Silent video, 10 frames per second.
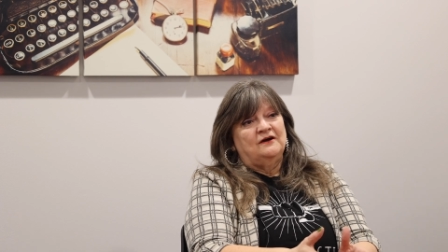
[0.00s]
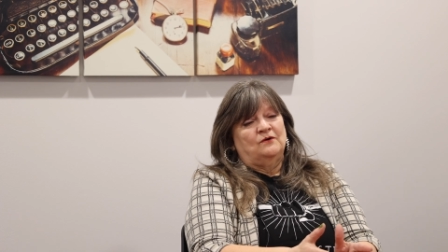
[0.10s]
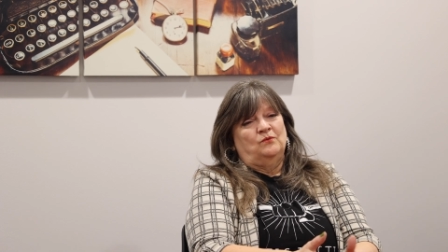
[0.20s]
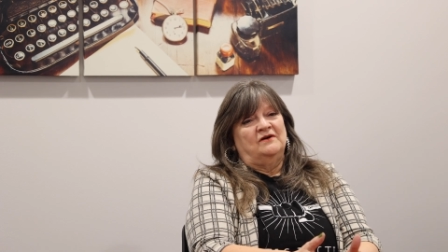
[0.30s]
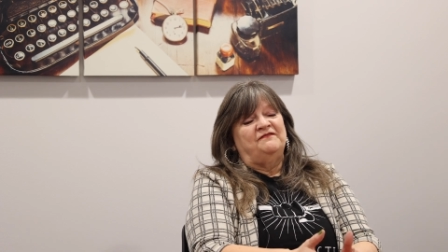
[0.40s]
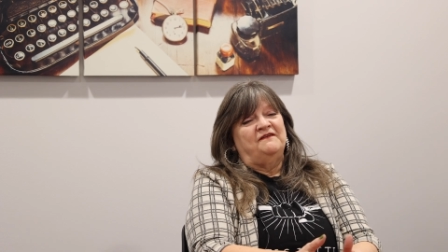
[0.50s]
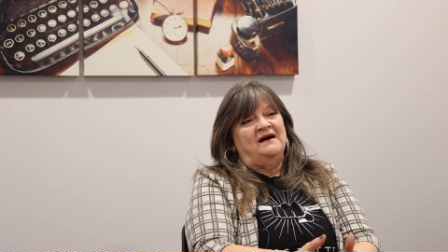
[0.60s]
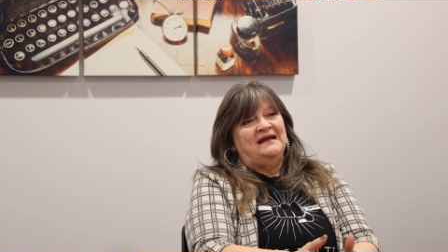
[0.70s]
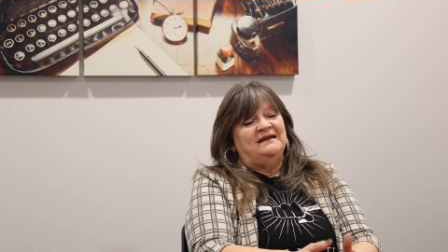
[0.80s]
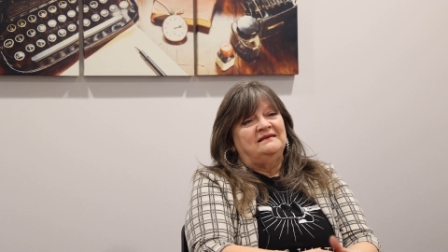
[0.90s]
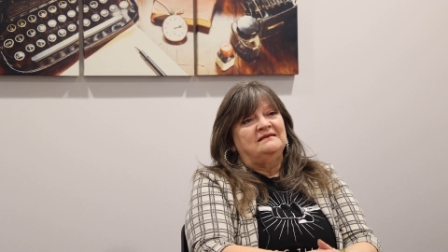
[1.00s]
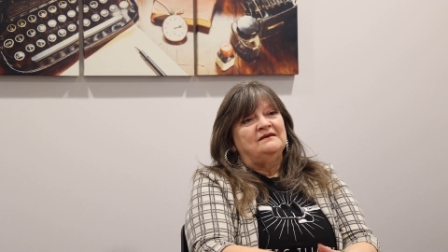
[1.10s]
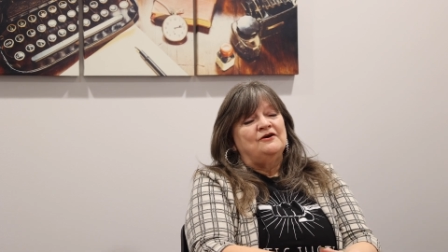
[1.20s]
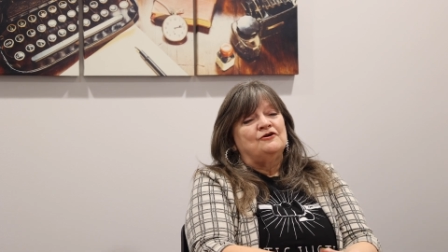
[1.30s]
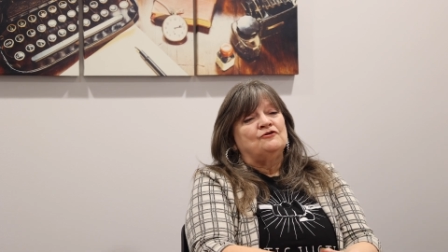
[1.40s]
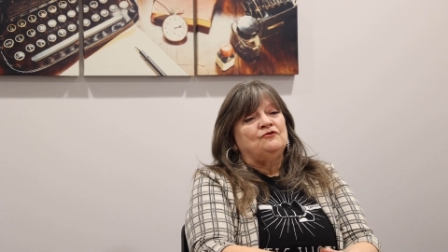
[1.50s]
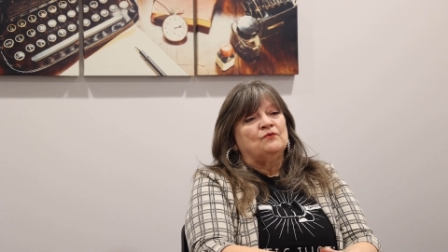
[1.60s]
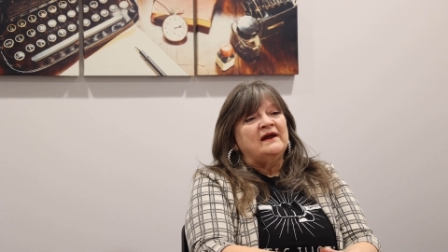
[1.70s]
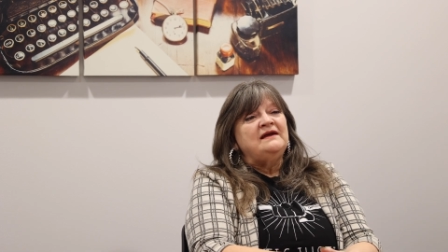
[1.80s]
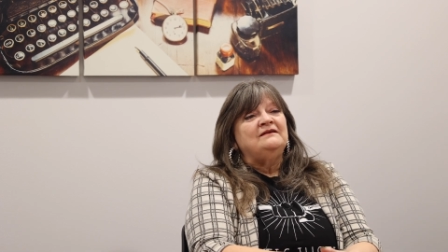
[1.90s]
will find
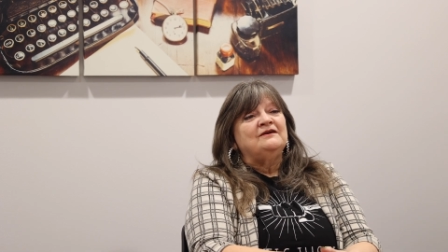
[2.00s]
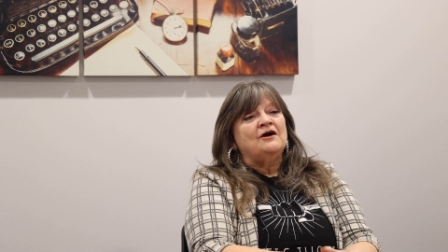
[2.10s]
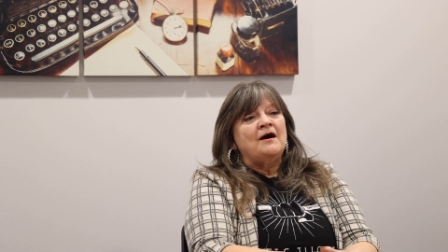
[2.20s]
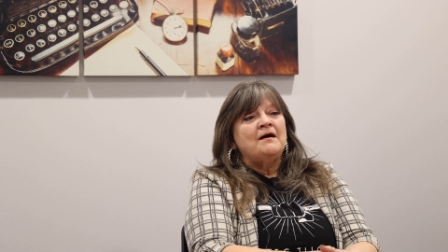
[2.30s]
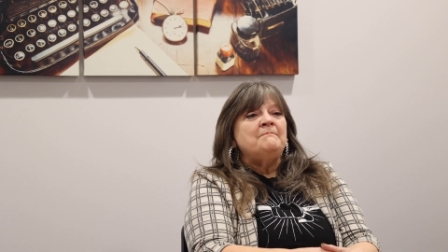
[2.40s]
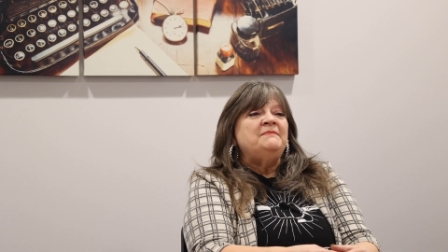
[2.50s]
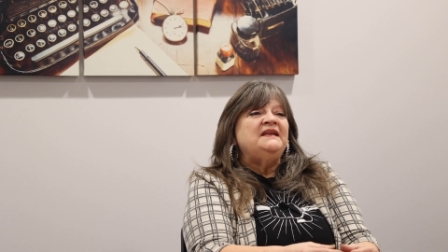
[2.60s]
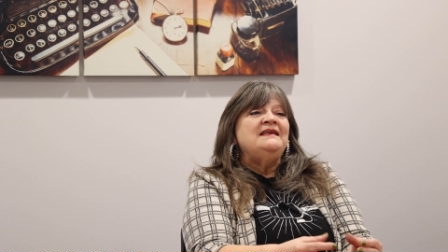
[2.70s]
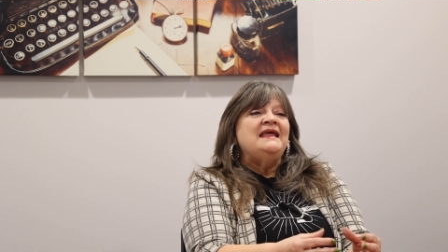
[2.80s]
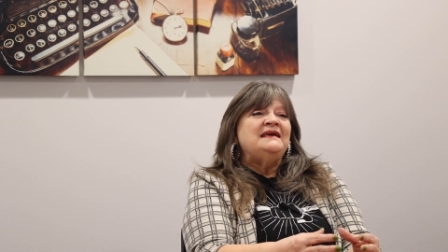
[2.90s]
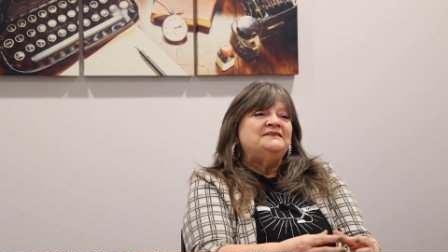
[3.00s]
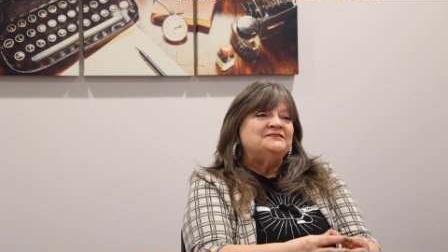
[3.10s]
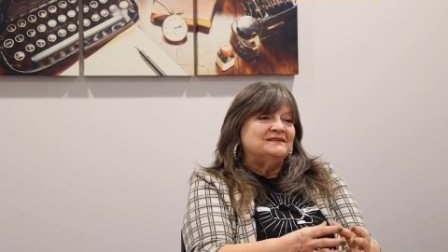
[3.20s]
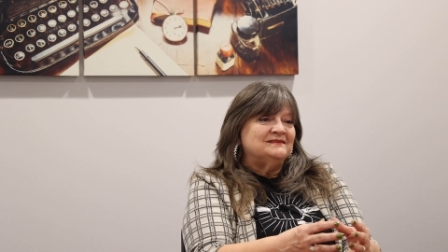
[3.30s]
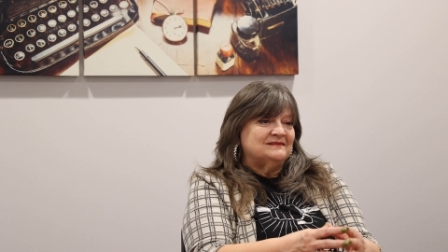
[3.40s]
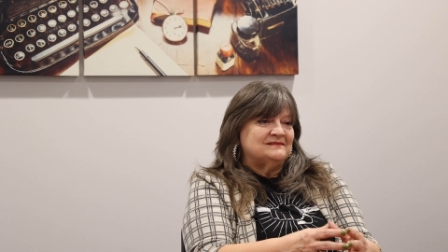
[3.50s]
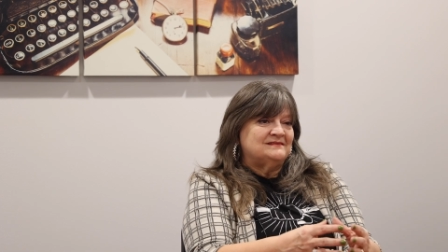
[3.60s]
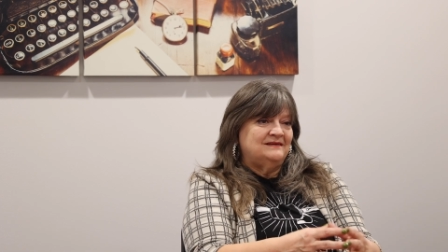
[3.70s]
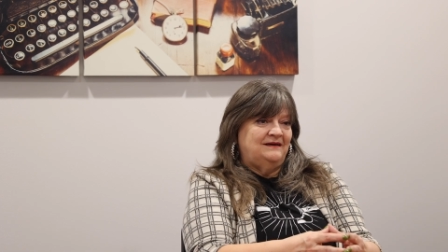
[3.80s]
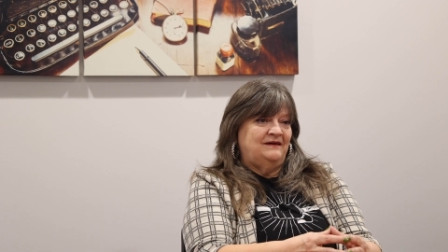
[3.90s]
great
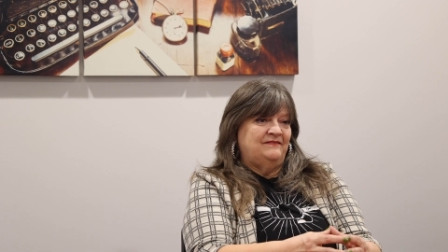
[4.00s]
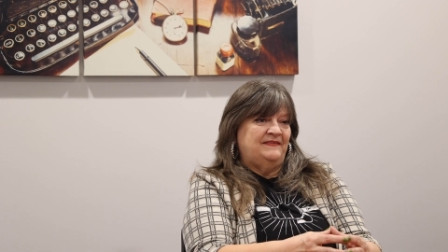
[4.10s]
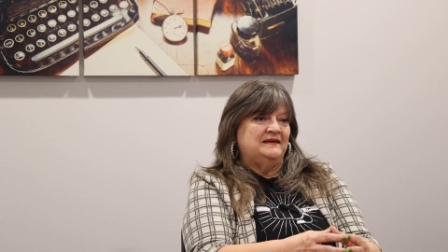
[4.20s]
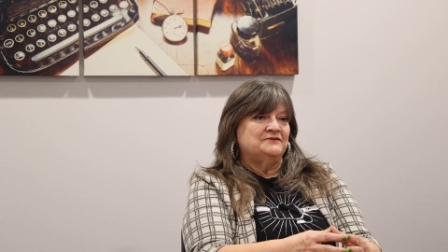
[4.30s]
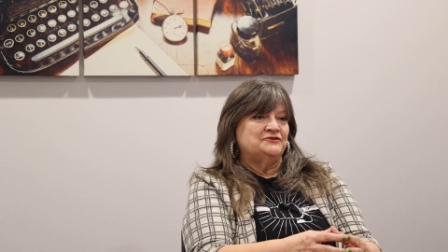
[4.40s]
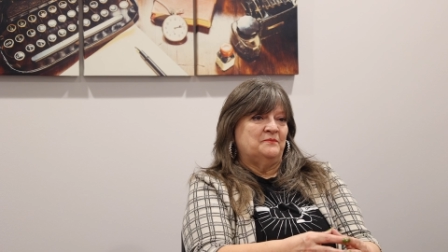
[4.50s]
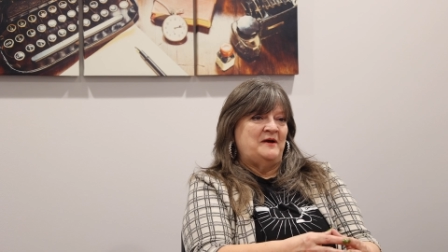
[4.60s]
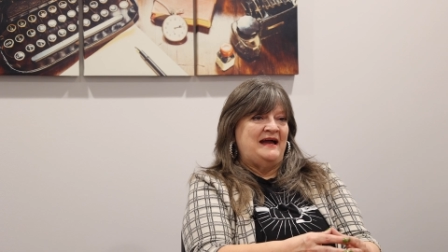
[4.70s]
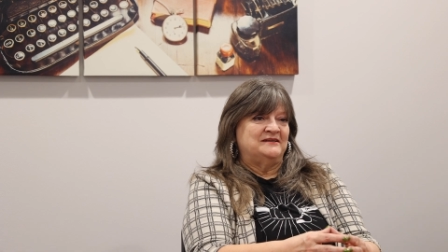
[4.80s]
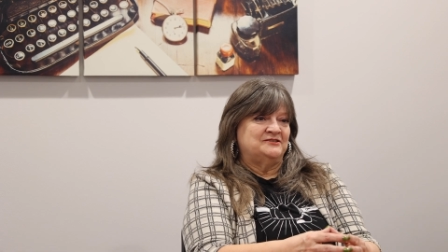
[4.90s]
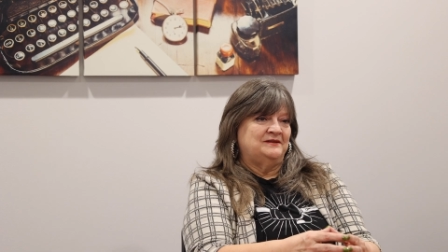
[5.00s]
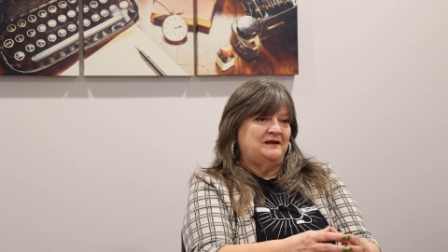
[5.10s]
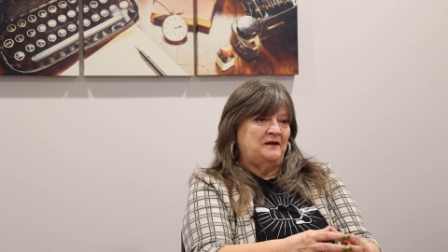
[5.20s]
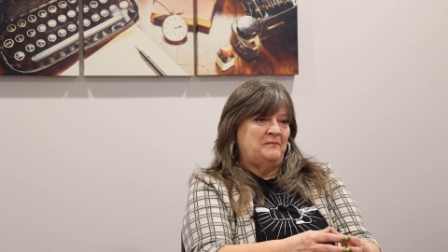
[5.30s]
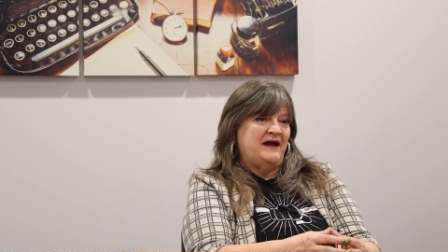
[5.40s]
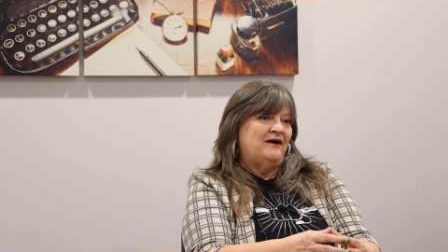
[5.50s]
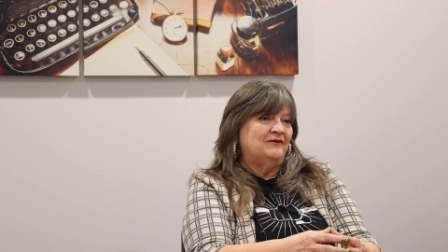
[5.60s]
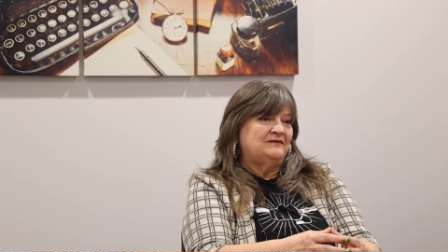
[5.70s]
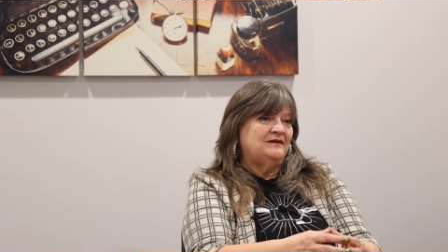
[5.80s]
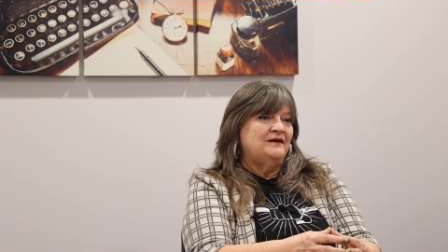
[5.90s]
combinations of things you're passionate
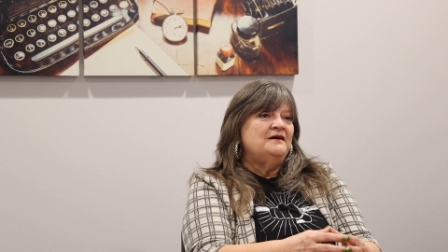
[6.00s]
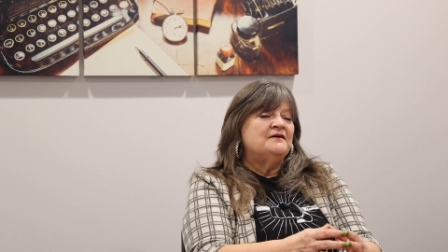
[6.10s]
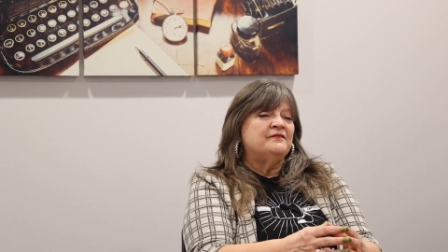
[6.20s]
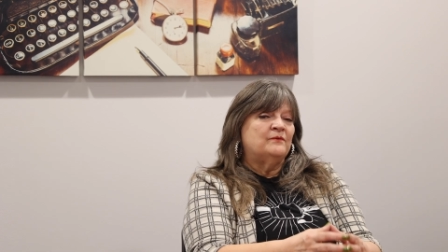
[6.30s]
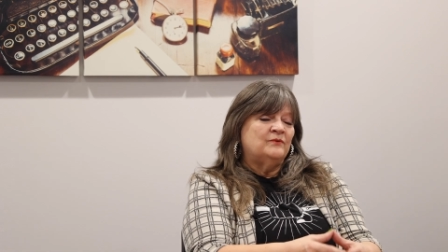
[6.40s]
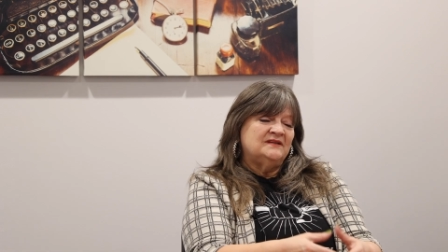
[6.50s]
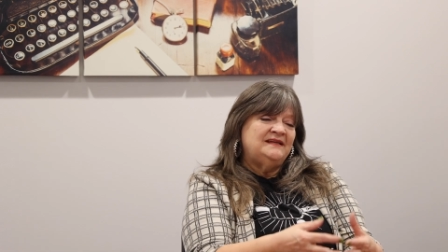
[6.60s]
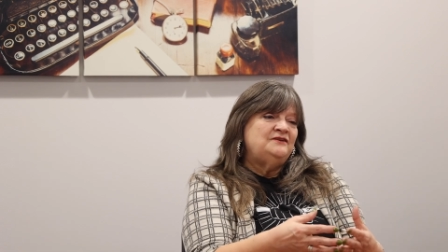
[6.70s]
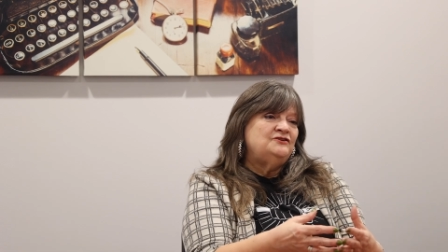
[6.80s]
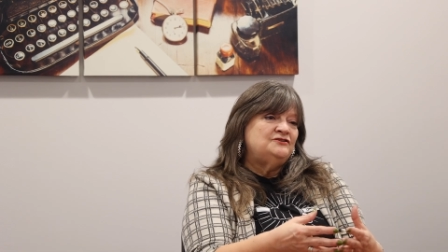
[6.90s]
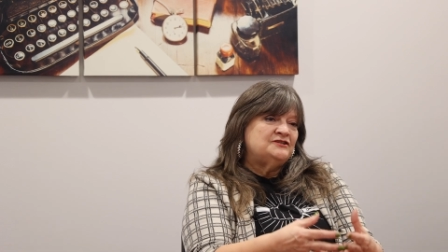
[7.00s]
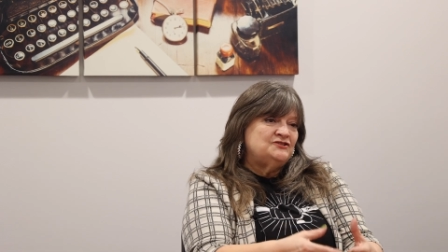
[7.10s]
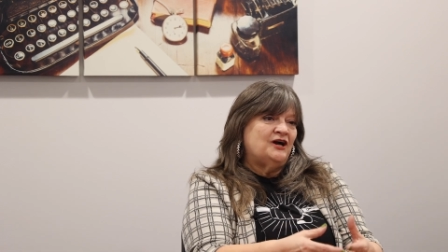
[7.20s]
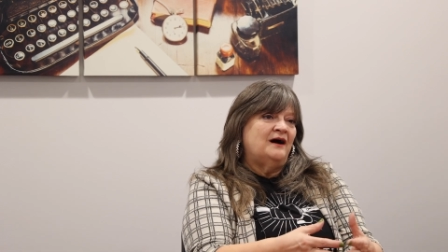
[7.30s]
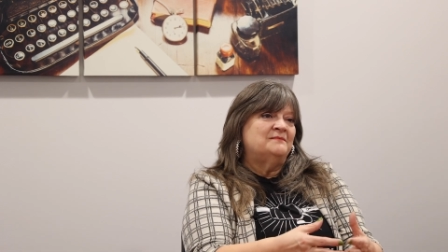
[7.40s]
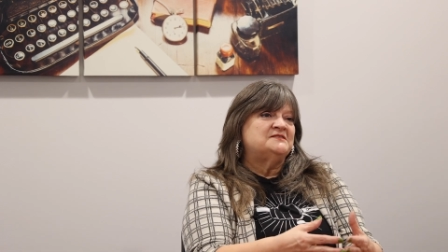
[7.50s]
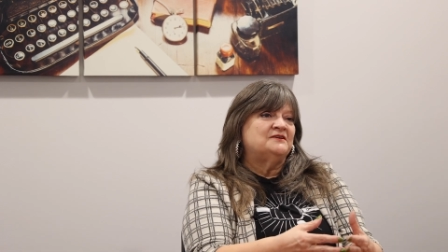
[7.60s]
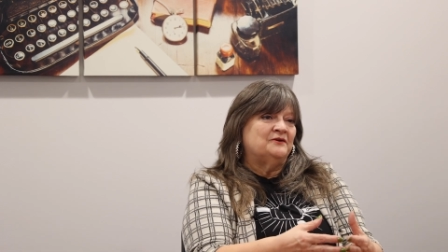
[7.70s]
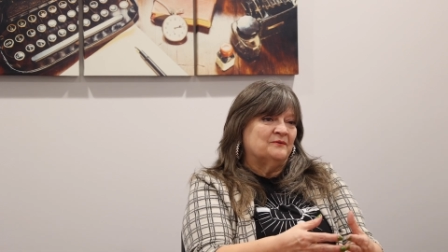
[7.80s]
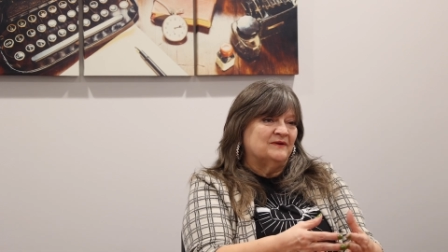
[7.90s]
about that will lead you to jobs
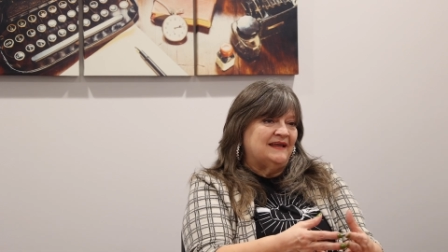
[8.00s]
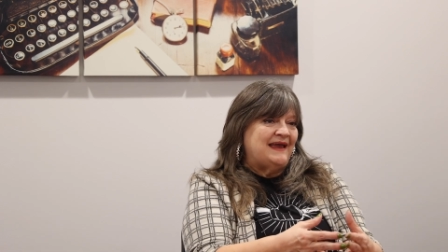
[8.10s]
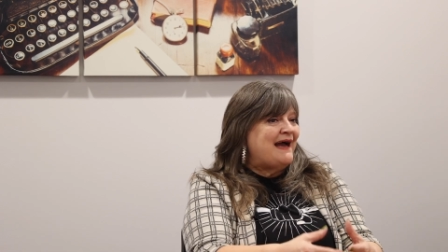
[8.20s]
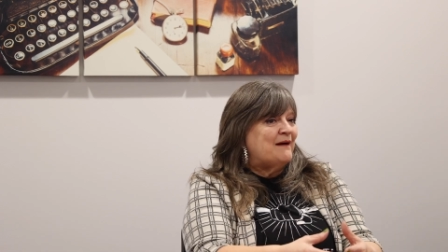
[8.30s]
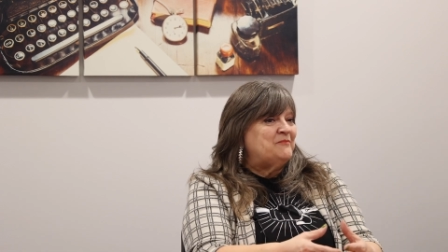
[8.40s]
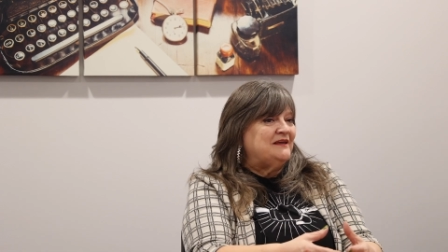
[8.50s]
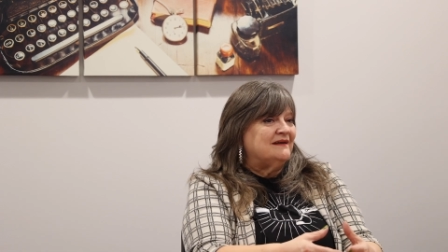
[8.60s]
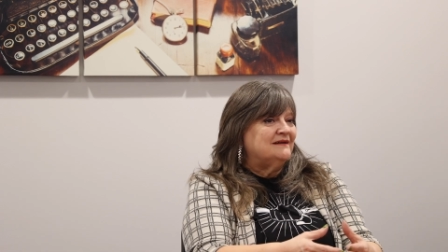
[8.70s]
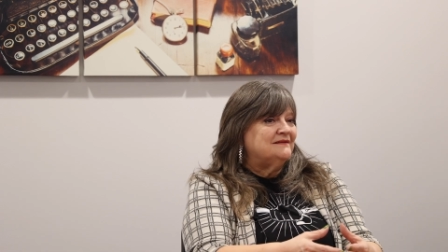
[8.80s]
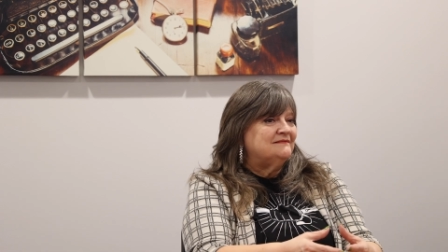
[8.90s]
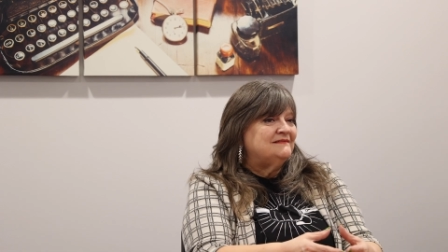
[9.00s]
that you're really happy in.